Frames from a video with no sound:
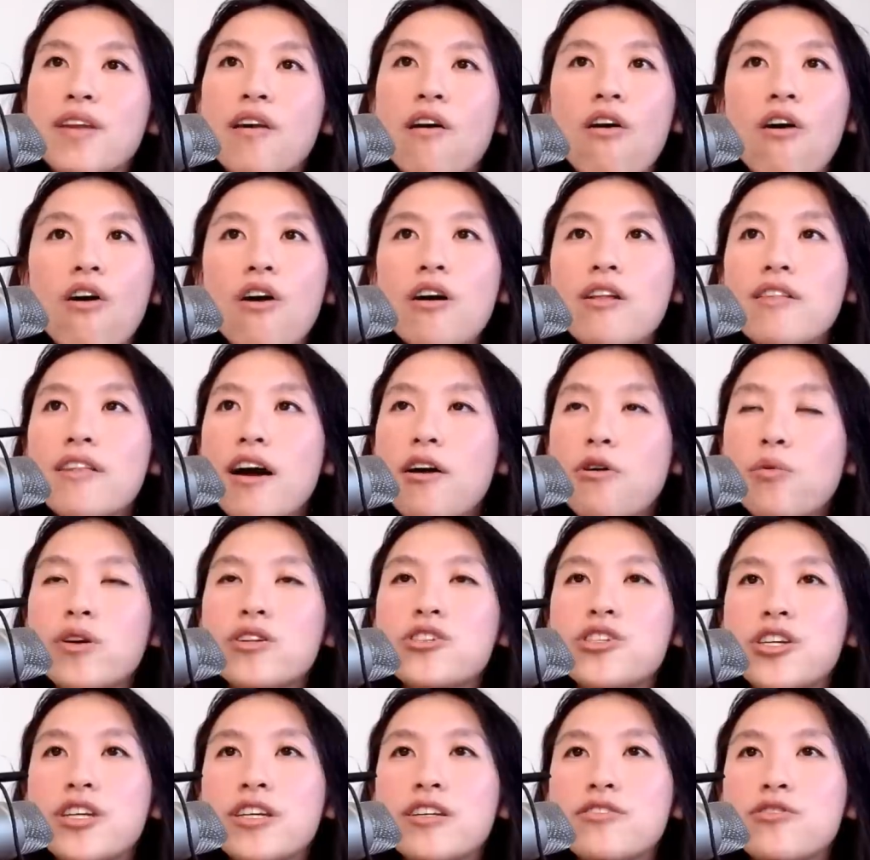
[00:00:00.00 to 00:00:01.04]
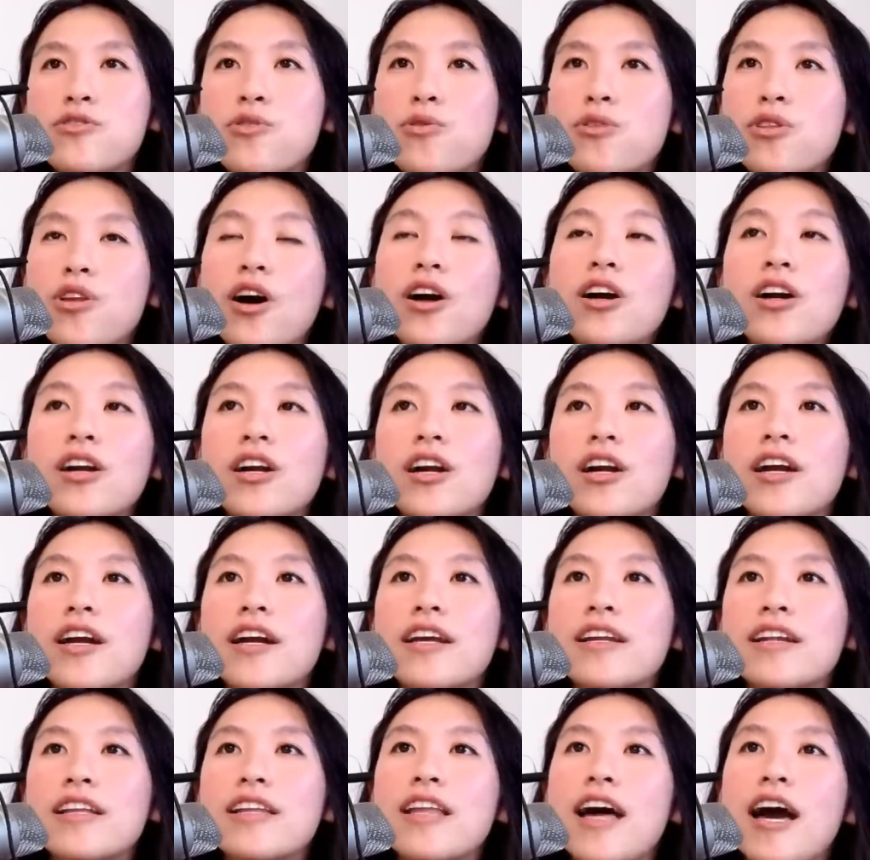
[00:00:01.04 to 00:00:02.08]
all that which is no longer
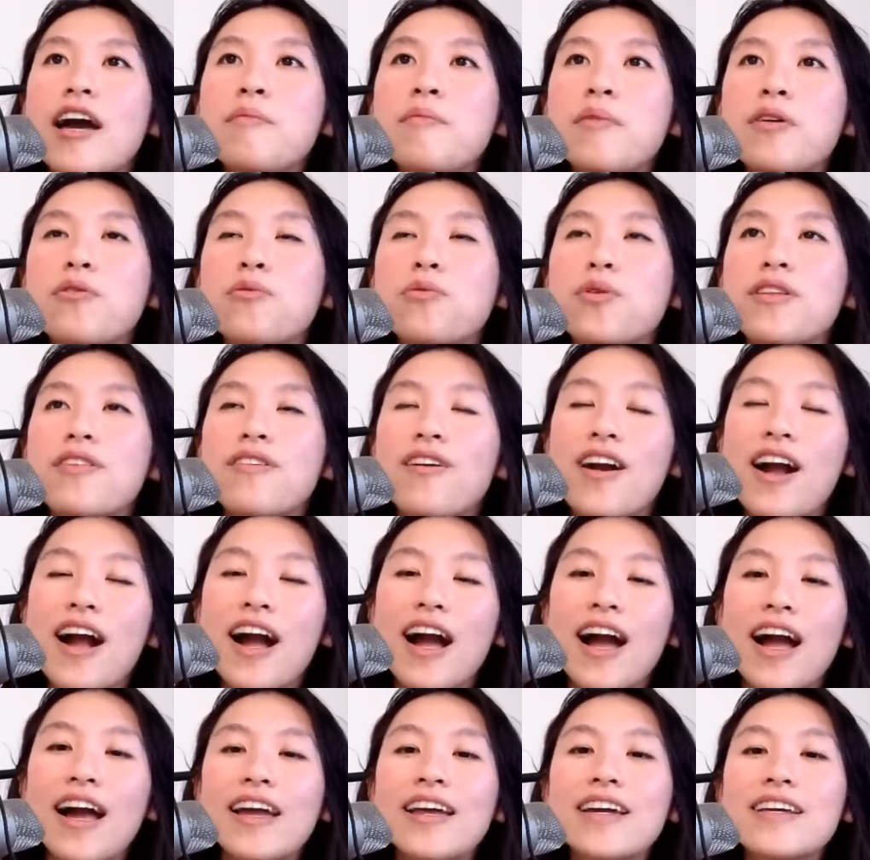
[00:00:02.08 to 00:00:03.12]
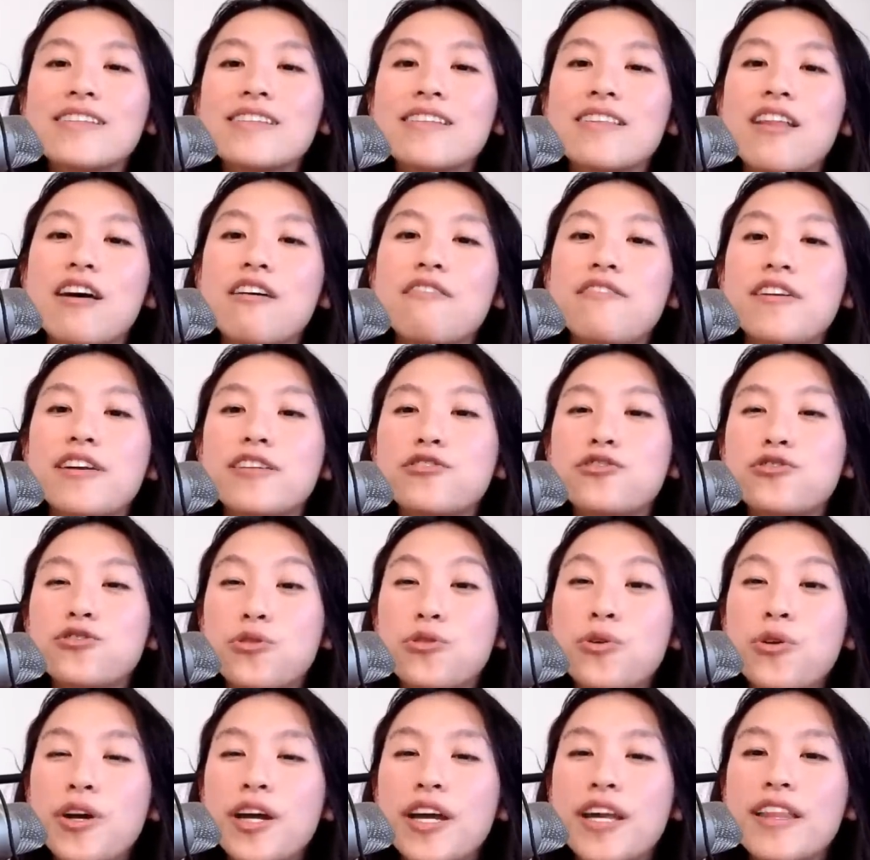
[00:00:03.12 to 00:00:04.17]
in alignment with our highest love and
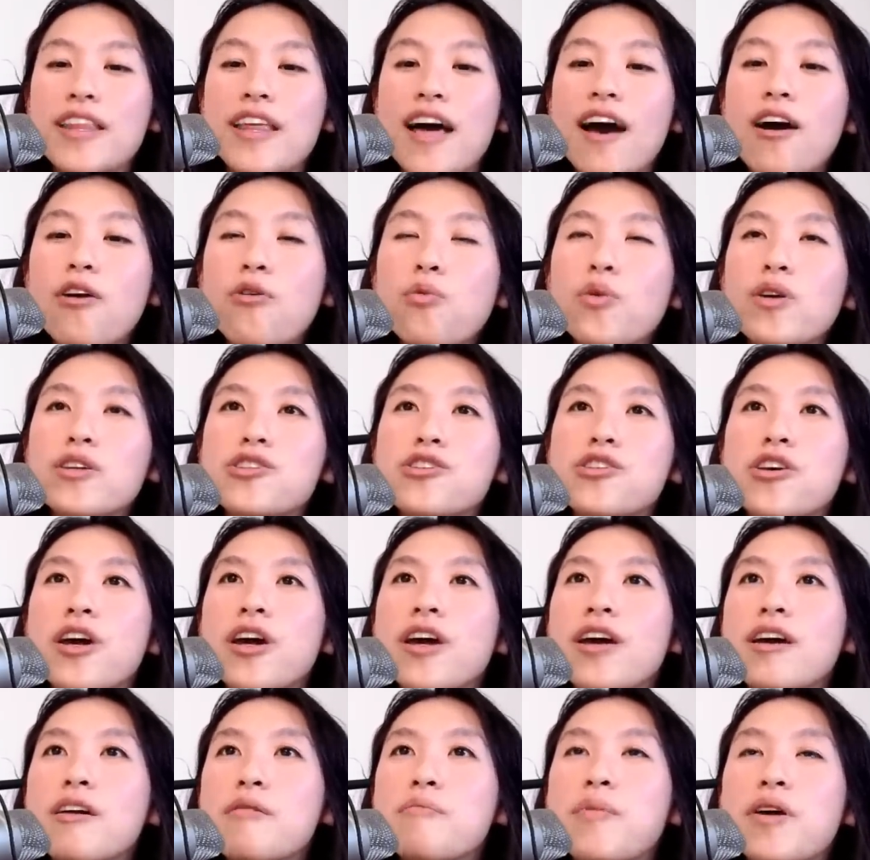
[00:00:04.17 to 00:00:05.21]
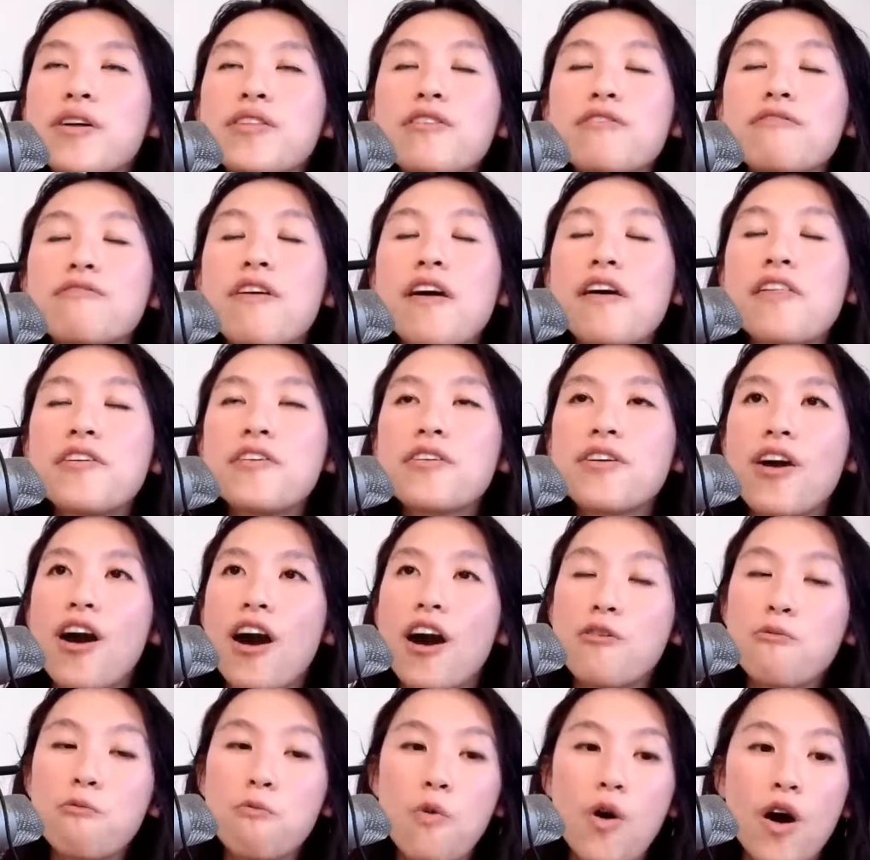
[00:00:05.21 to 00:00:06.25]
joy, that which Mother, Father,
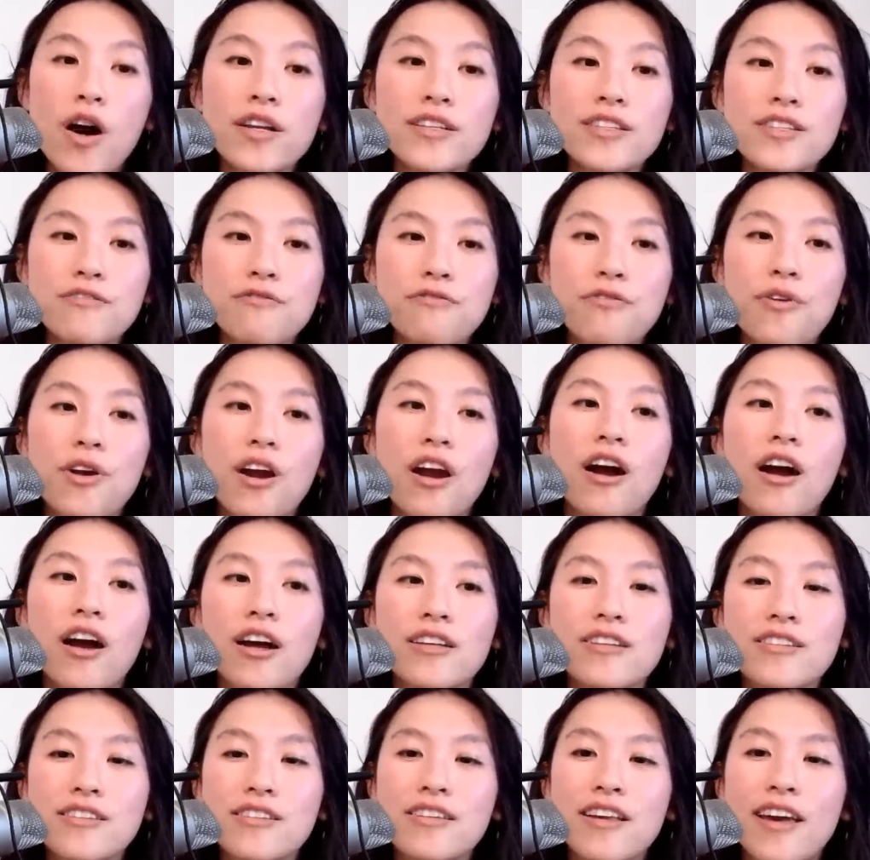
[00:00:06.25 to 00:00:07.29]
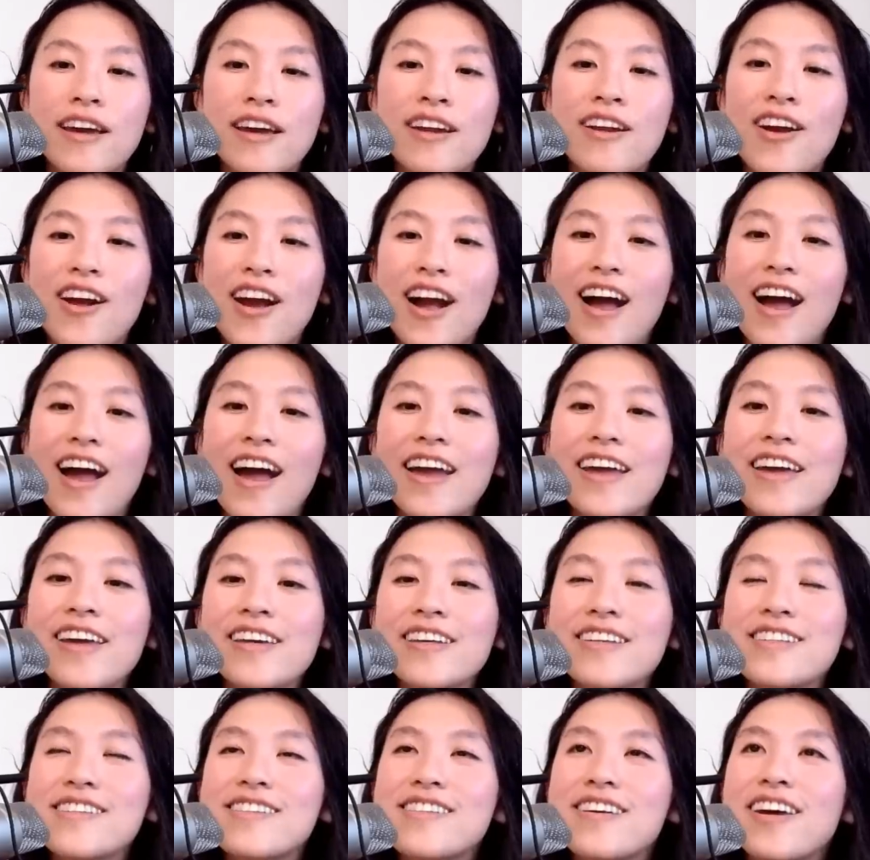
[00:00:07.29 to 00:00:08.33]
God wants for us and our
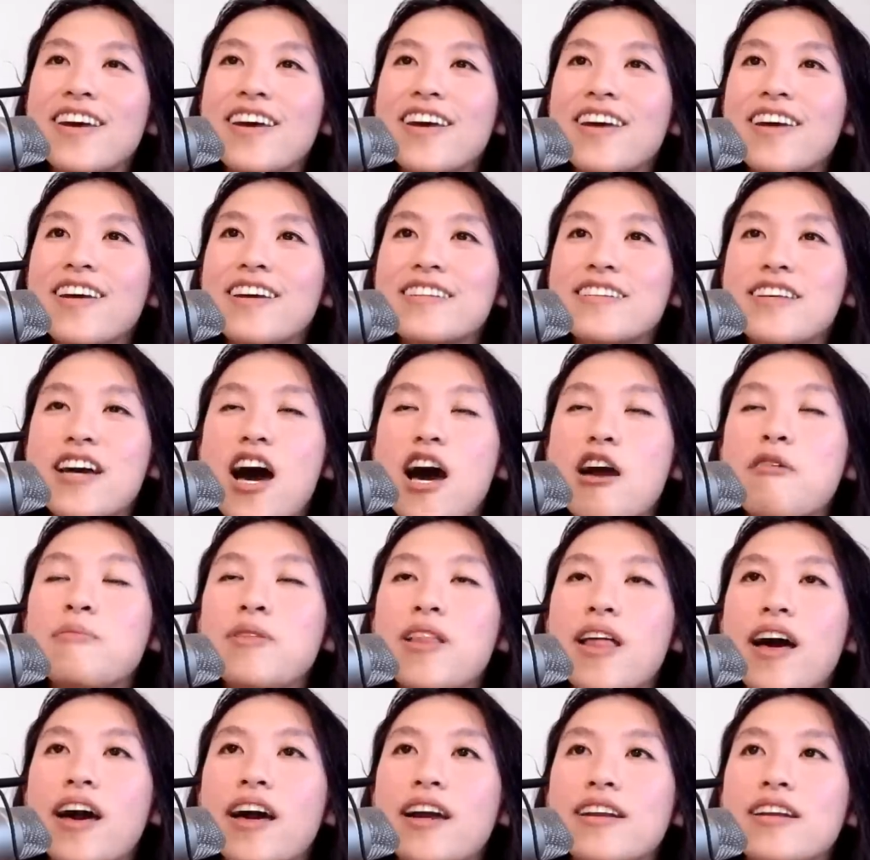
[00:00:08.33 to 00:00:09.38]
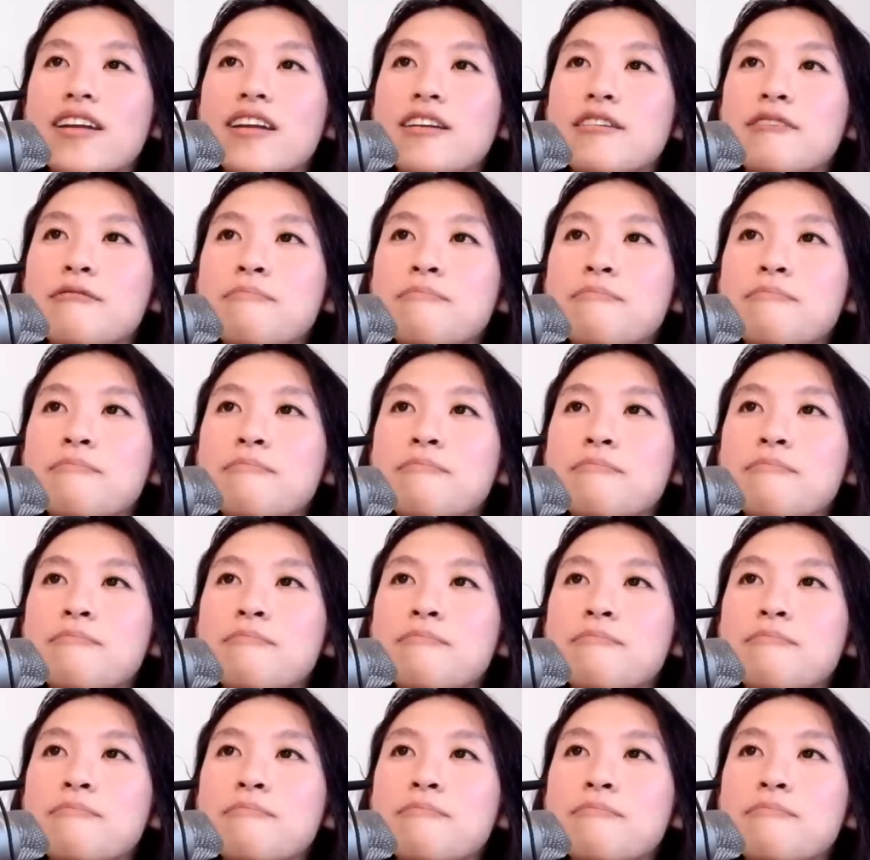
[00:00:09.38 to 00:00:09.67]
highest timeline.